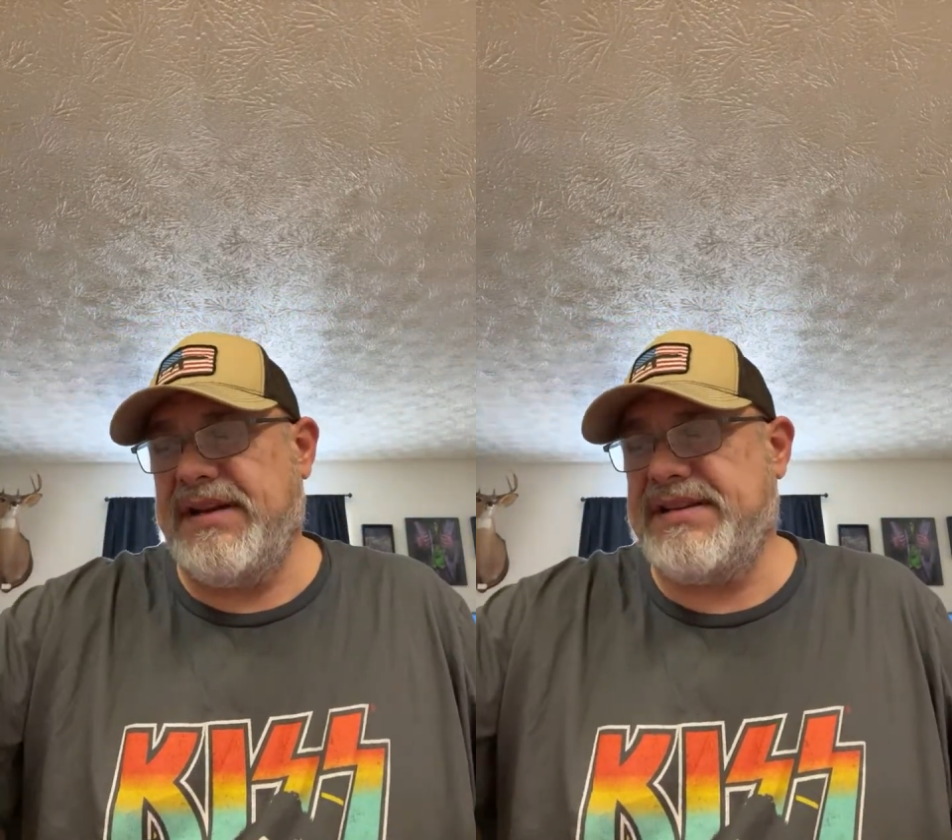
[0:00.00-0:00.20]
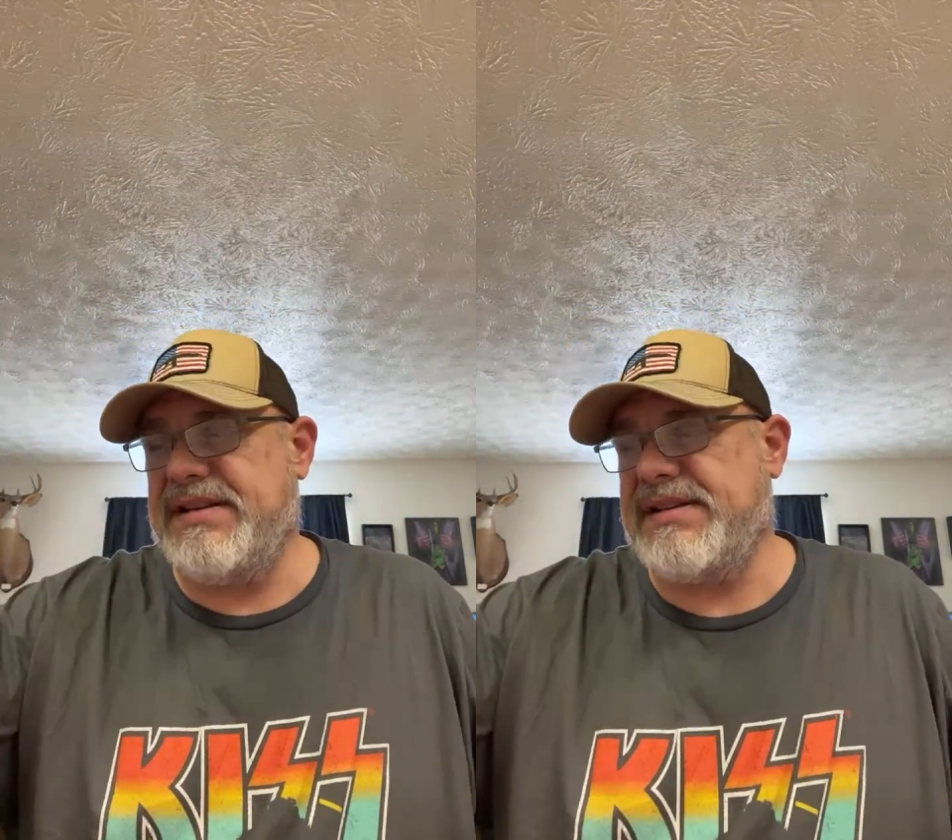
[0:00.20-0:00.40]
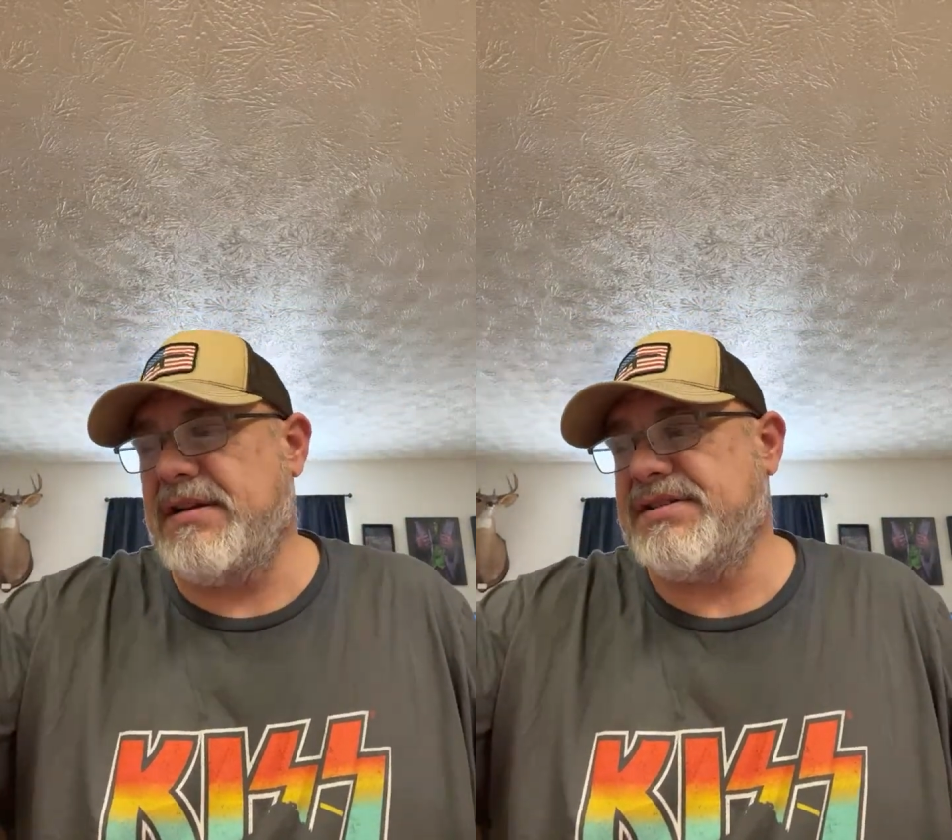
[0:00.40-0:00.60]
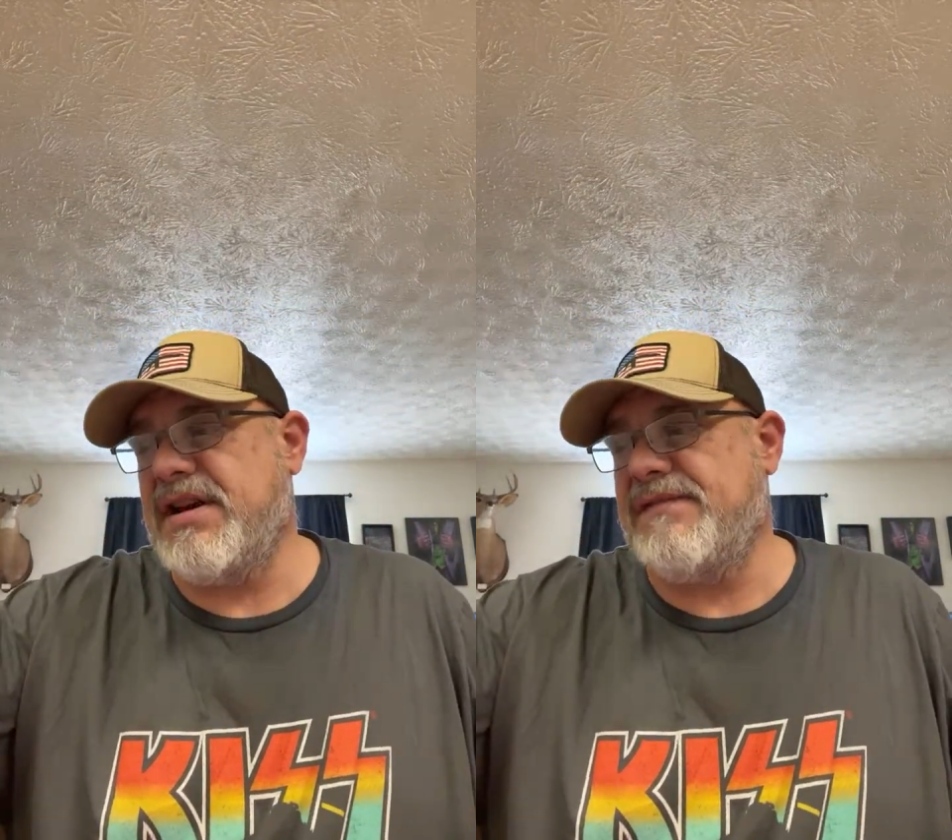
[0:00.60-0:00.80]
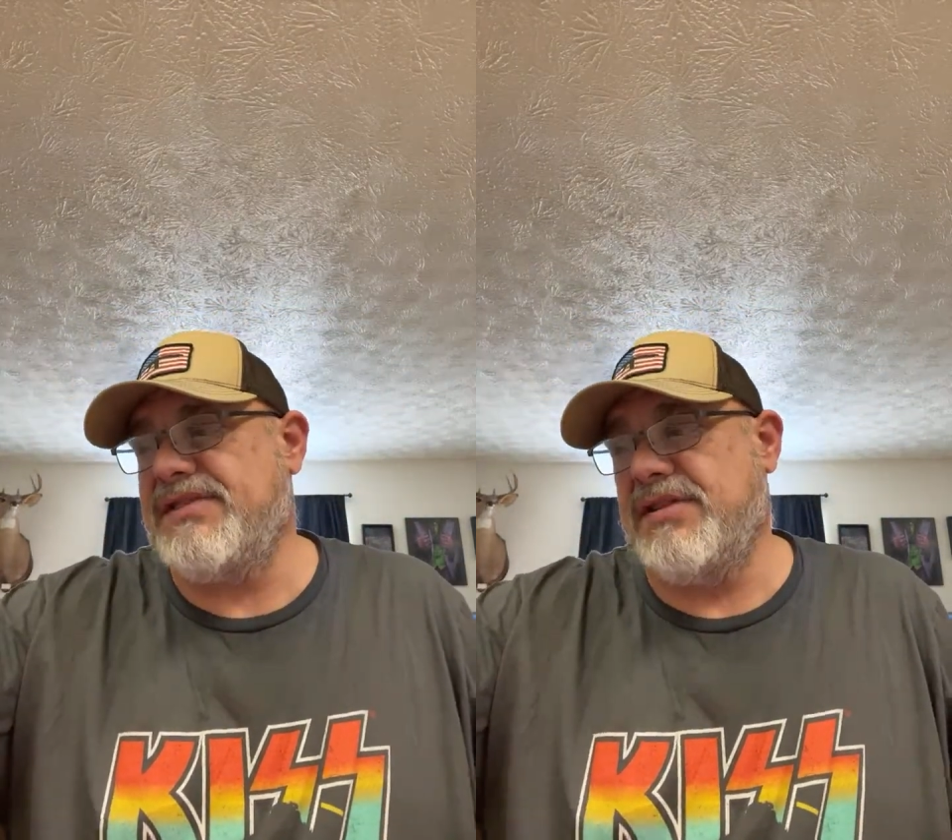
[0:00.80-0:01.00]
He says
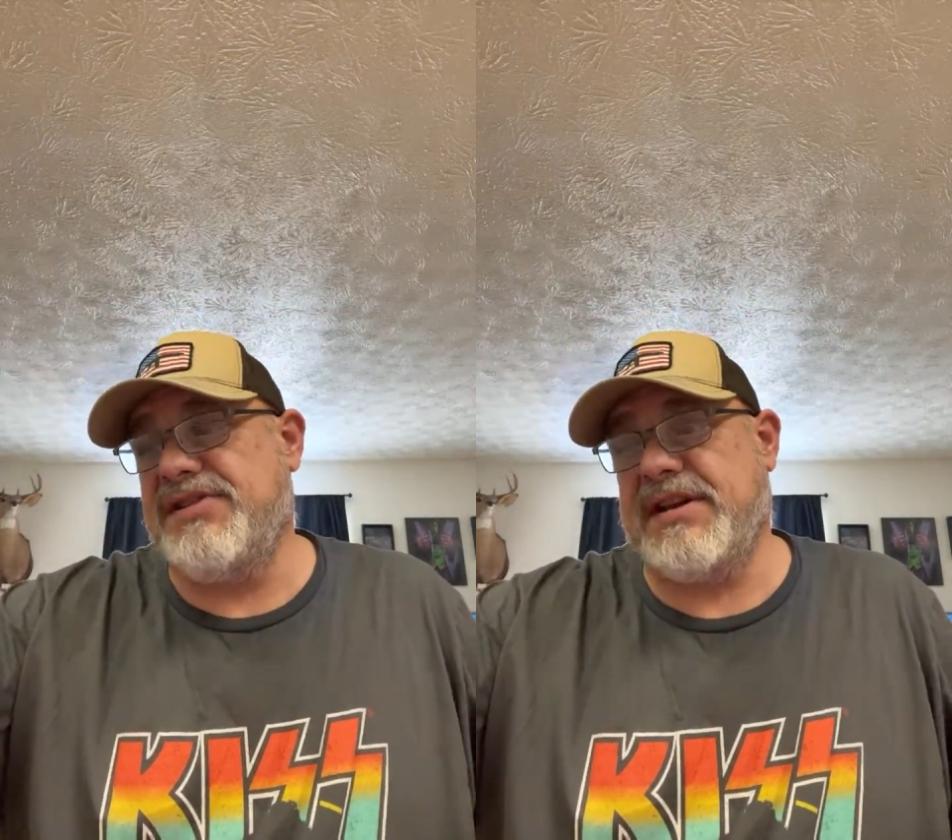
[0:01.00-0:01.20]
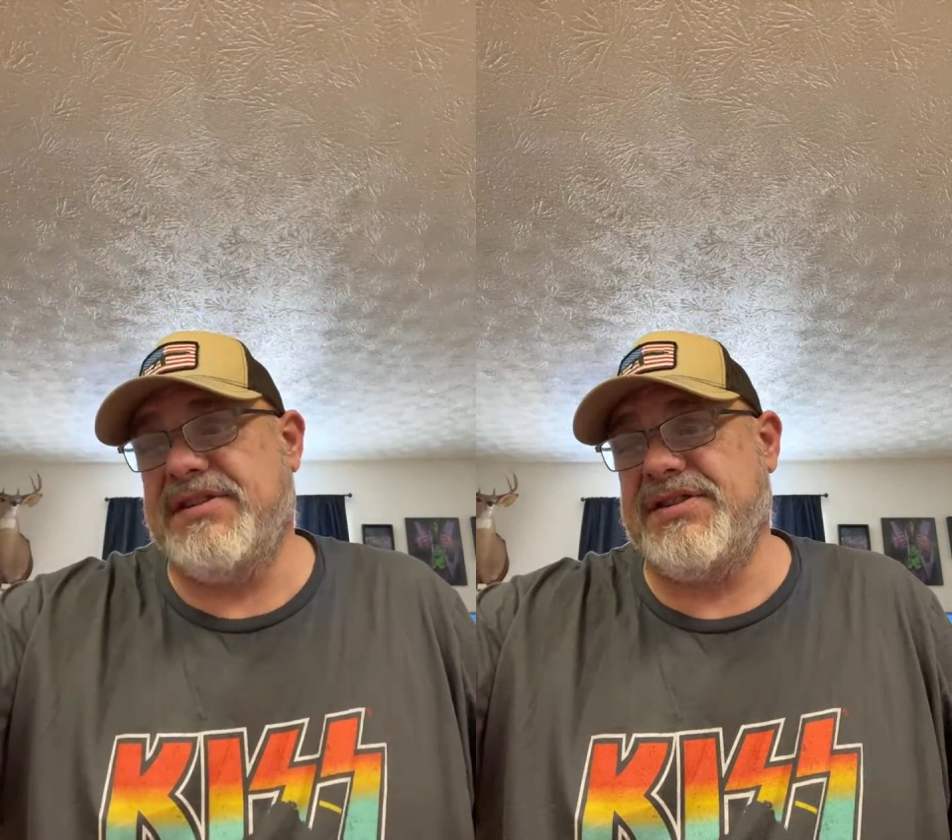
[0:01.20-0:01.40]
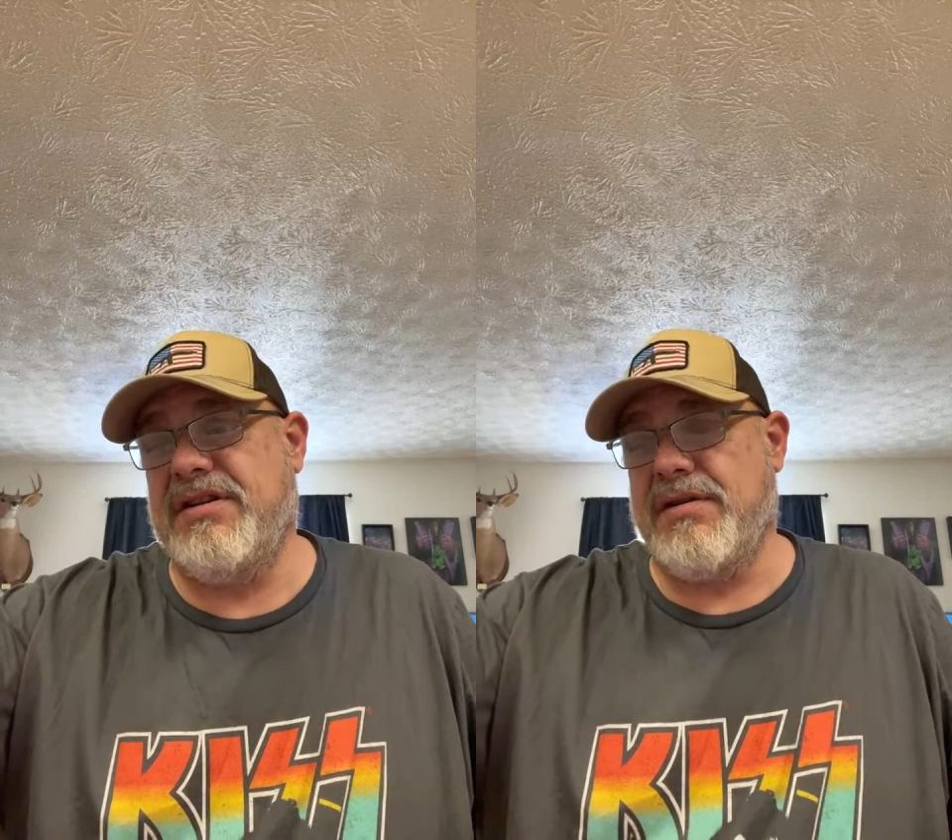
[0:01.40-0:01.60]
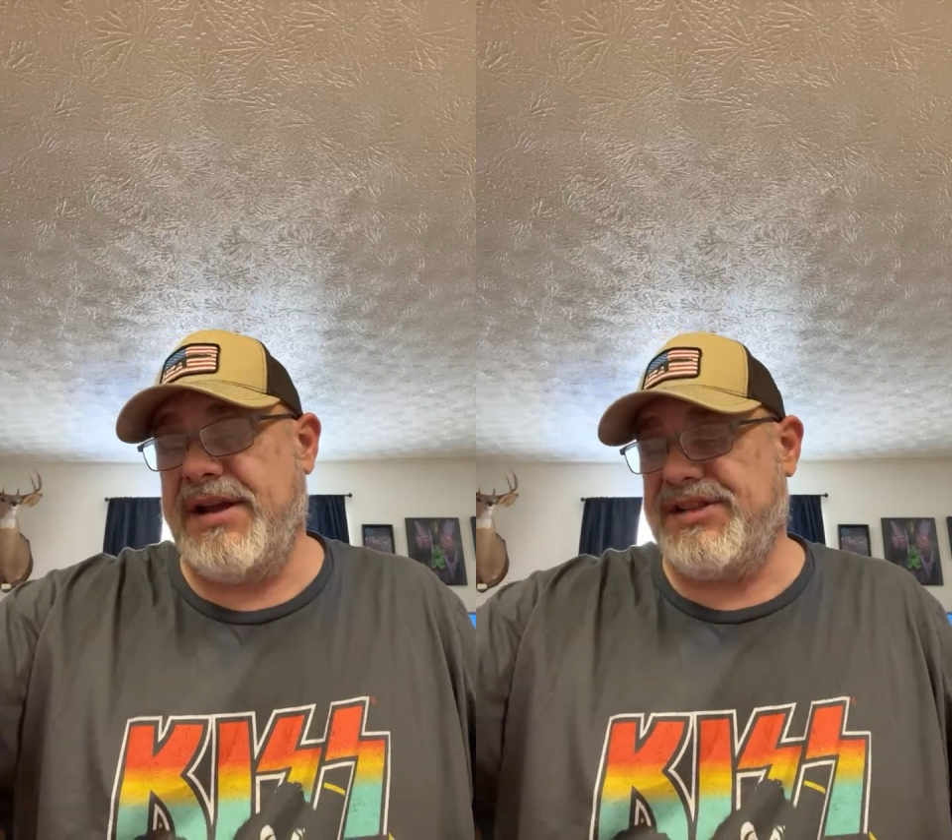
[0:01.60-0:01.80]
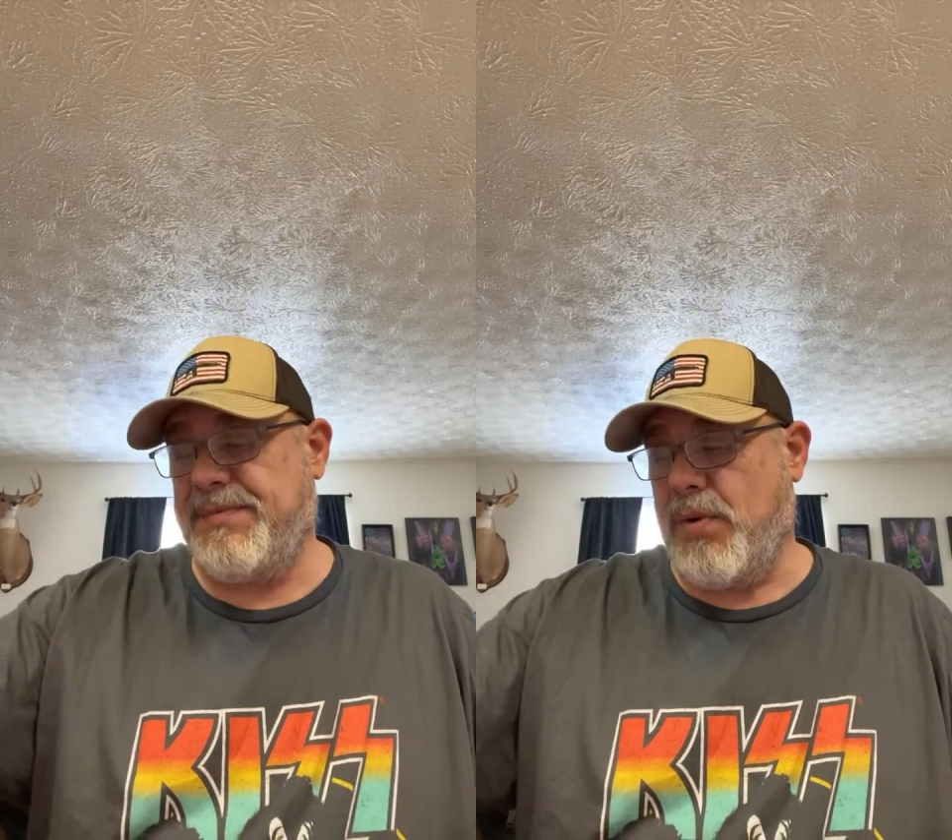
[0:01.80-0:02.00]
airsoft looks like it's a
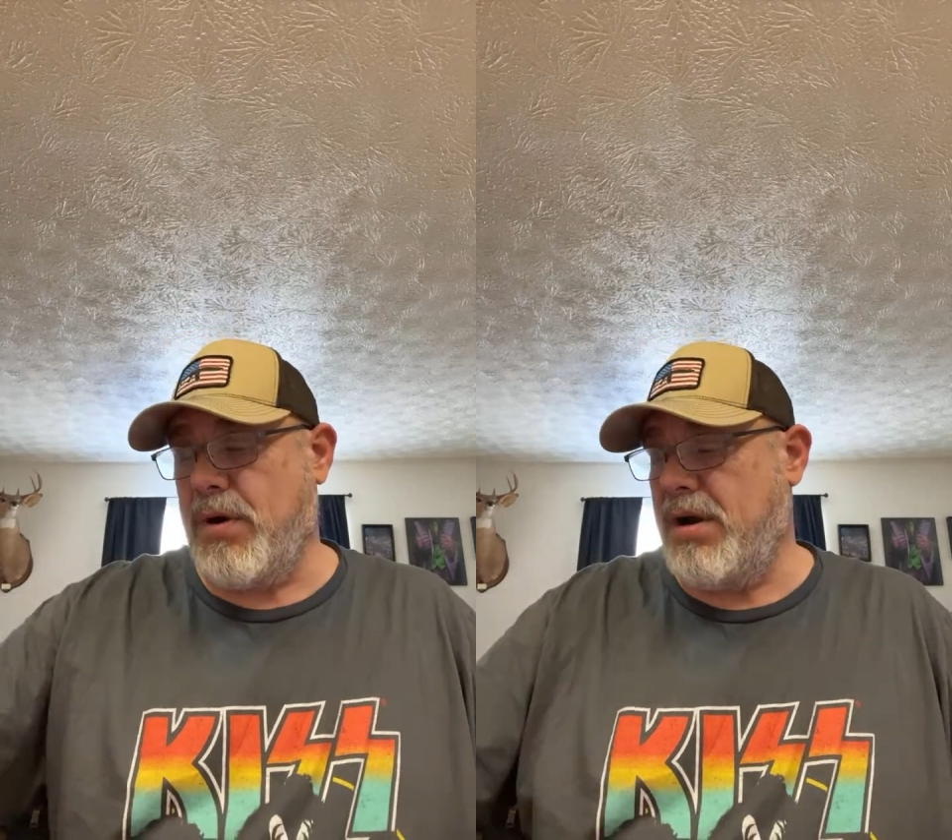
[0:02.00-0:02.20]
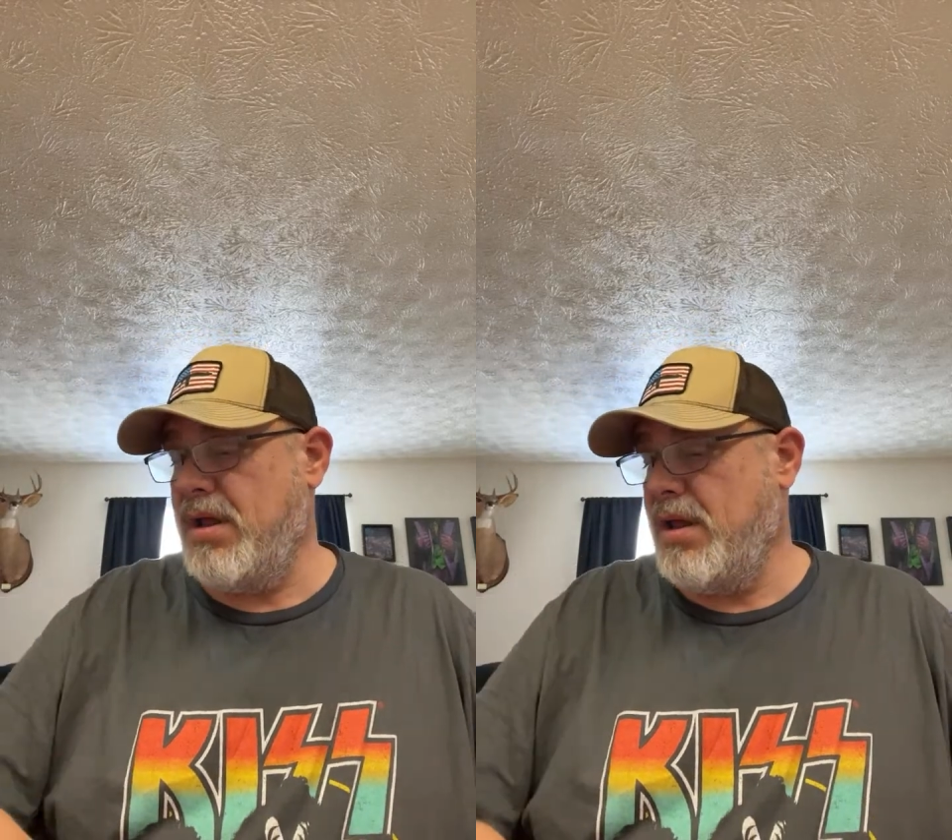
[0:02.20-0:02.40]
great sport.